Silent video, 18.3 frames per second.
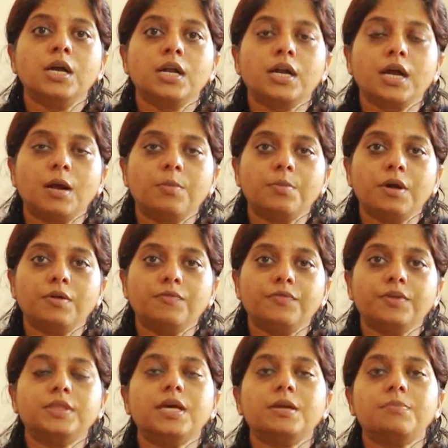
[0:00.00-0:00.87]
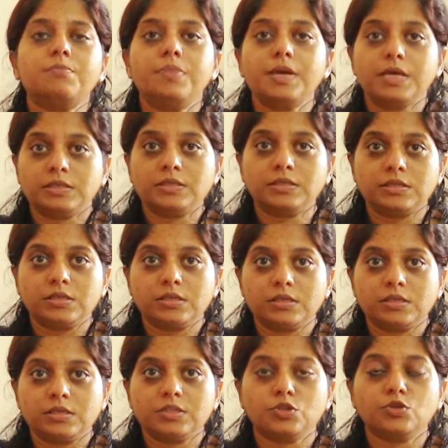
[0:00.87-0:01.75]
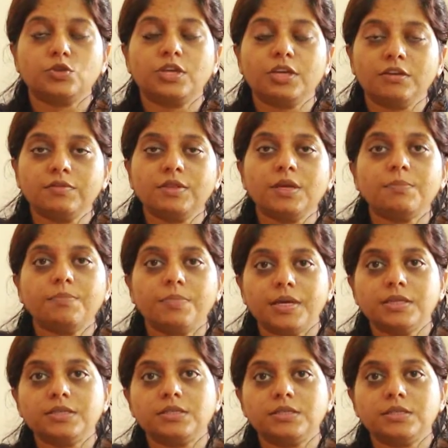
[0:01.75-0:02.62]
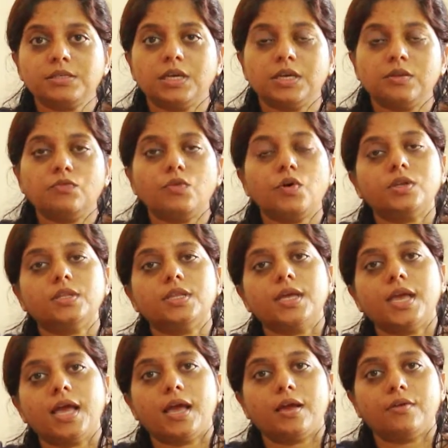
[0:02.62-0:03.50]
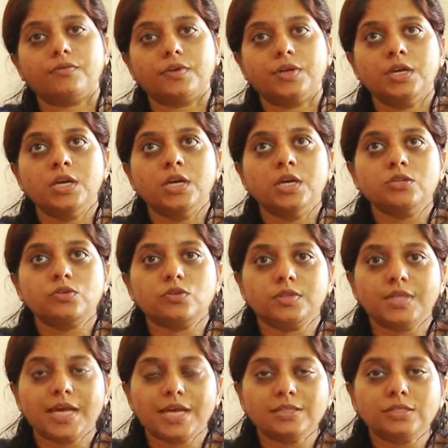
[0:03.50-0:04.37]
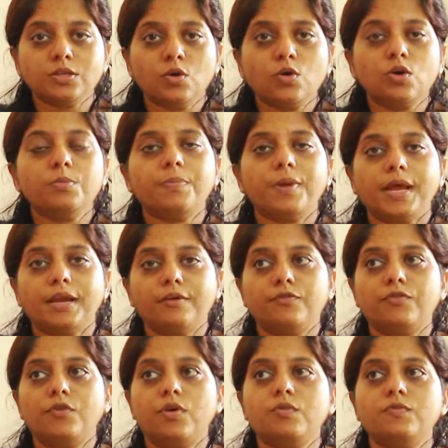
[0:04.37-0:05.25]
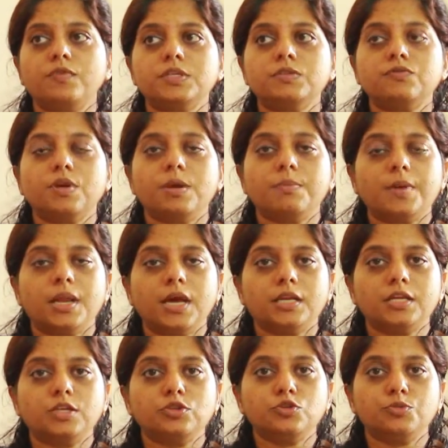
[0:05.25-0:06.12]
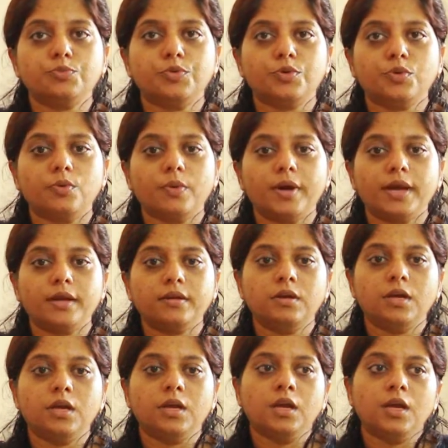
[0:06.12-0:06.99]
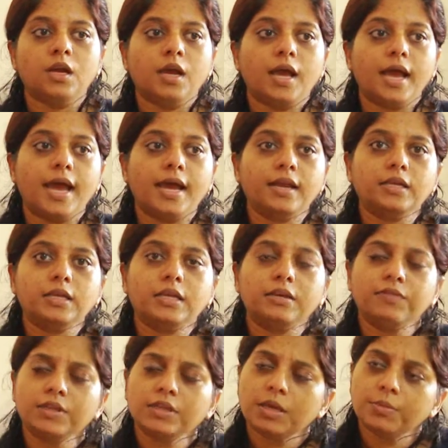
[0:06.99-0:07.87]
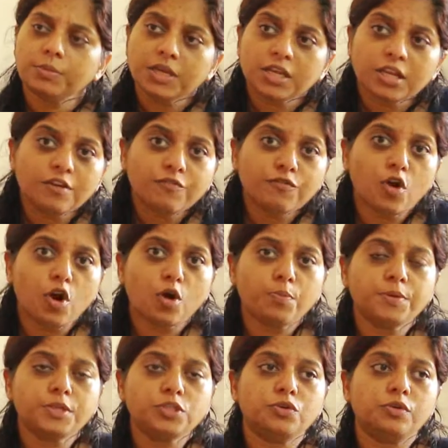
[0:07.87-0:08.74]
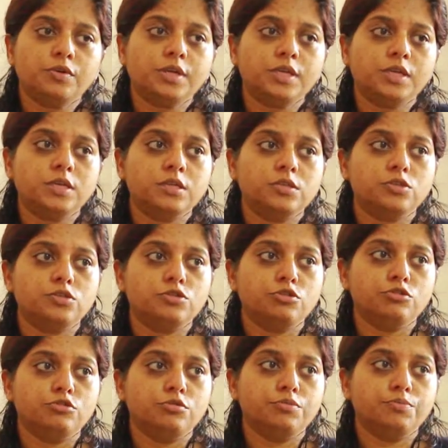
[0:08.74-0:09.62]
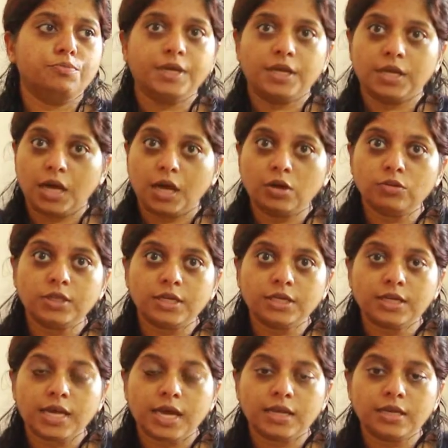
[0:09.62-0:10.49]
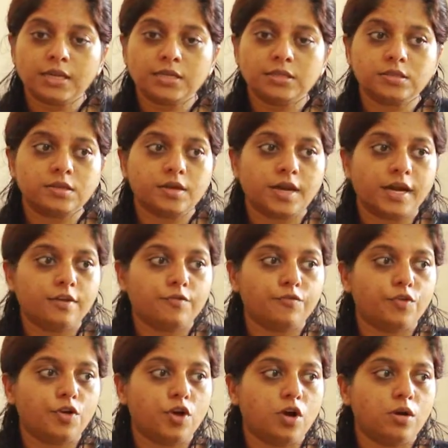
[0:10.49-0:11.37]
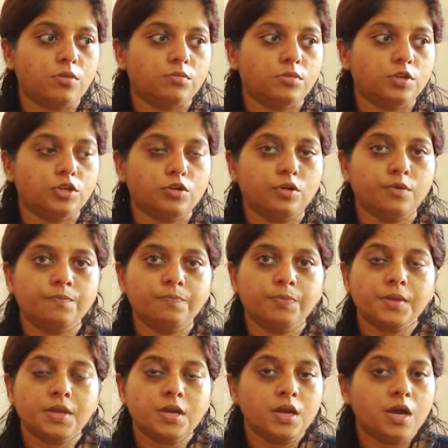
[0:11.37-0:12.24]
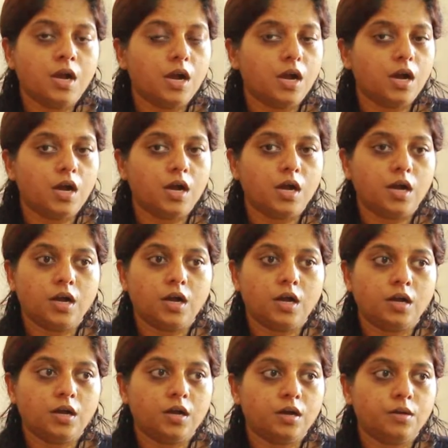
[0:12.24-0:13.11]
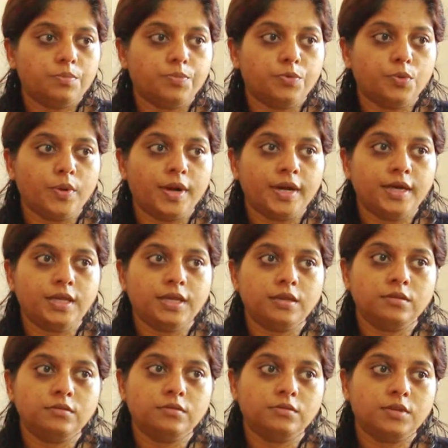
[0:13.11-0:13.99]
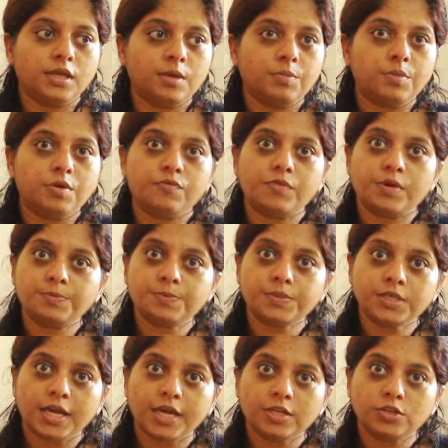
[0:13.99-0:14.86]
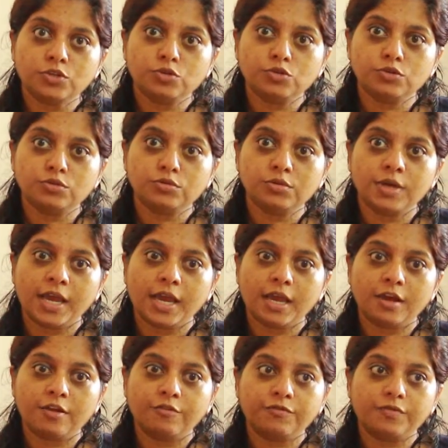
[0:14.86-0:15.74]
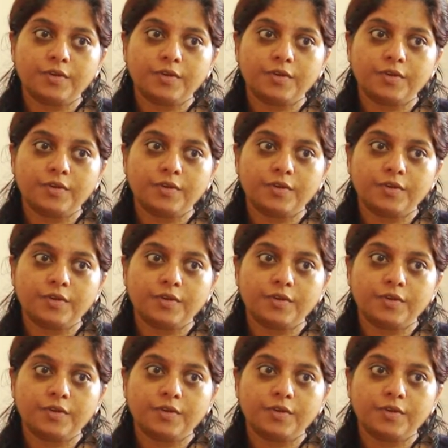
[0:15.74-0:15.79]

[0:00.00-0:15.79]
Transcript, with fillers: come up with their best, to give their best in what they have. So that's the whole platform which we are planning to provide, and giving them enough opportunities to bring out their talents, right from, you know, providing them a website to have